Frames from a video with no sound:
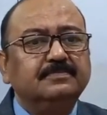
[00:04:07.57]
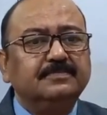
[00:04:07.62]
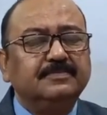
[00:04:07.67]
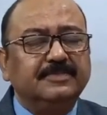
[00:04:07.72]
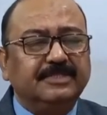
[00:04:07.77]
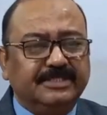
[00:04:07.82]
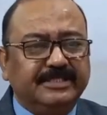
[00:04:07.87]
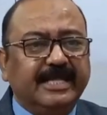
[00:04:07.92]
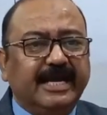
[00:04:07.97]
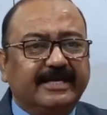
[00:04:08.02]

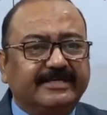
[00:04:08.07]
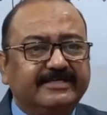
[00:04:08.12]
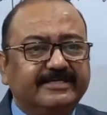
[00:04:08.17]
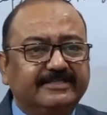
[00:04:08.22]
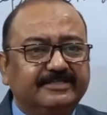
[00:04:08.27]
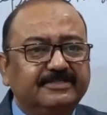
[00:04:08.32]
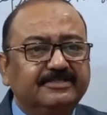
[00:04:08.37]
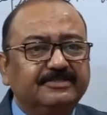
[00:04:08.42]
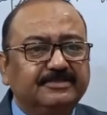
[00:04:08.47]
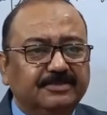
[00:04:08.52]
Enact
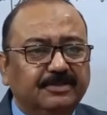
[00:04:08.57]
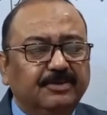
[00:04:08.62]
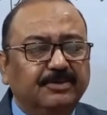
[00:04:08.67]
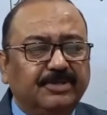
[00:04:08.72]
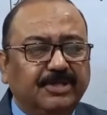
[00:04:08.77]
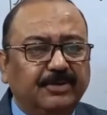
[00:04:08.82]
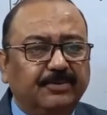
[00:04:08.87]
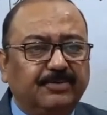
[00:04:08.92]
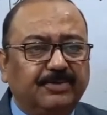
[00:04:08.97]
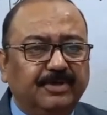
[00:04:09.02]
it.
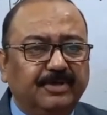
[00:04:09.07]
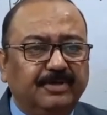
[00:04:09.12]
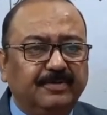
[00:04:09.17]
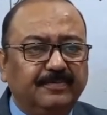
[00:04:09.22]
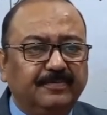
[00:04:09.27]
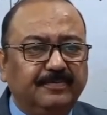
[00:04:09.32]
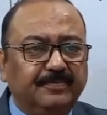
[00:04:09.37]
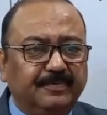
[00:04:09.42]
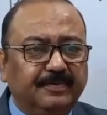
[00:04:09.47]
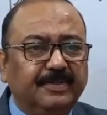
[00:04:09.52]
Okay.
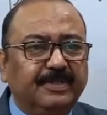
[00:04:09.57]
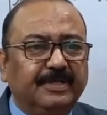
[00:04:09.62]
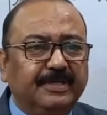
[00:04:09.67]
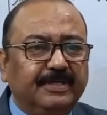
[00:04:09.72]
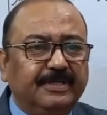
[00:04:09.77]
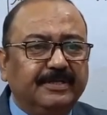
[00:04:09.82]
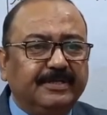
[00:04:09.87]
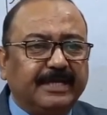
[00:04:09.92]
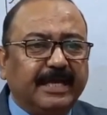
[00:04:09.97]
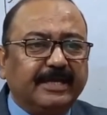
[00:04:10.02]

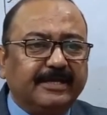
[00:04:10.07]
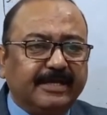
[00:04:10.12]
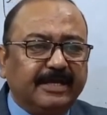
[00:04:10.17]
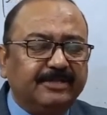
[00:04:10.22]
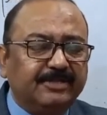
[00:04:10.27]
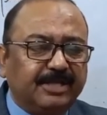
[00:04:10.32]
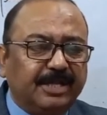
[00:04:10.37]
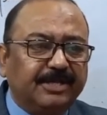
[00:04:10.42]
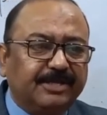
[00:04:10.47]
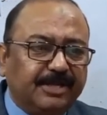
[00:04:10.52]

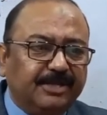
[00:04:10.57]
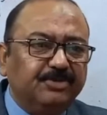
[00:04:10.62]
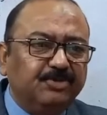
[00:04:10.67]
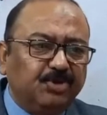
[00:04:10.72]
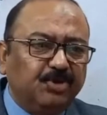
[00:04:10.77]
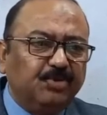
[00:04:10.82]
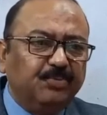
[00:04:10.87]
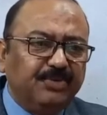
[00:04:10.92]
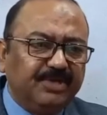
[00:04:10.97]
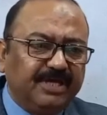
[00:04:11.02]
Can you
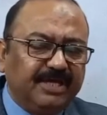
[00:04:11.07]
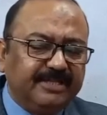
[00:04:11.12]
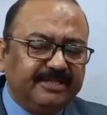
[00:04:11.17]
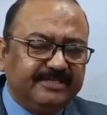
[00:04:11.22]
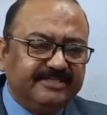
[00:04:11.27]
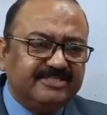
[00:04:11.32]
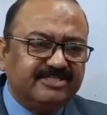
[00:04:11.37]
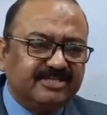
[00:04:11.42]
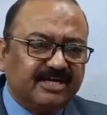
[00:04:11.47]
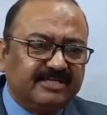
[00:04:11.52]
give me an
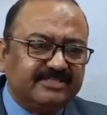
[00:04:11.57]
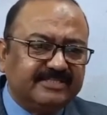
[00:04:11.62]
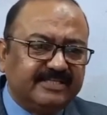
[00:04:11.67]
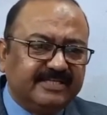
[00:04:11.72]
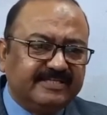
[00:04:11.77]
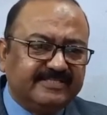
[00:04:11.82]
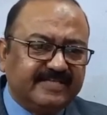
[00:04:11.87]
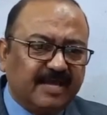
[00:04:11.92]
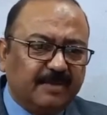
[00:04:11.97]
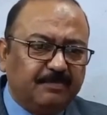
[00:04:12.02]

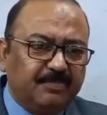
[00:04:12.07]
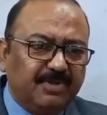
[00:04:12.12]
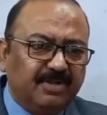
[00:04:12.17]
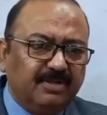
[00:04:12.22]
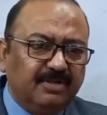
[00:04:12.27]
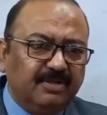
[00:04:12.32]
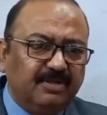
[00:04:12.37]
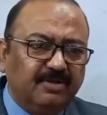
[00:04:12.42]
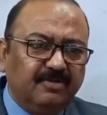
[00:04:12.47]
example?